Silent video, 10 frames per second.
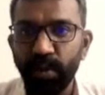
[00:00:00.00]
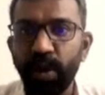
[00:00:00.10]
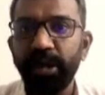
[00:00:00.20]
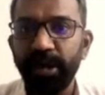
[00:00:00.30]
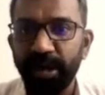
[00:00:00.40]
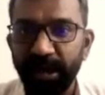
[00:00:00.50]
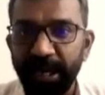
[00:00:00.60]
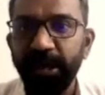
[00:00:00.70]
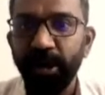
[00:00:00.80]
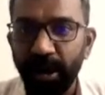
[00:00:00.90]
what
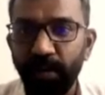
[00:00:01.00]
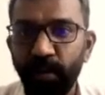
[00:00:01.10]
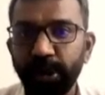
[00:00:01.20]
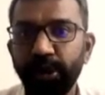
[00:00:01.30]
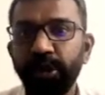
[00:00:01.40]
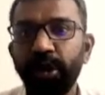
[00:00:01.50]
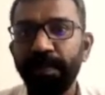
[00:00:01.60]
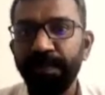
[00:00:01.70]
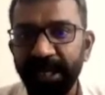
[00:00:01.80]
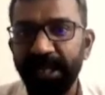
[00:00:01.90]
should
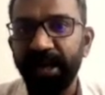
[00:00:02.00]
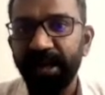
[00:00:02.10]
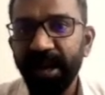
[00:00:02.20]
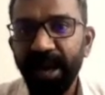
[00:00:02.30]
not be there.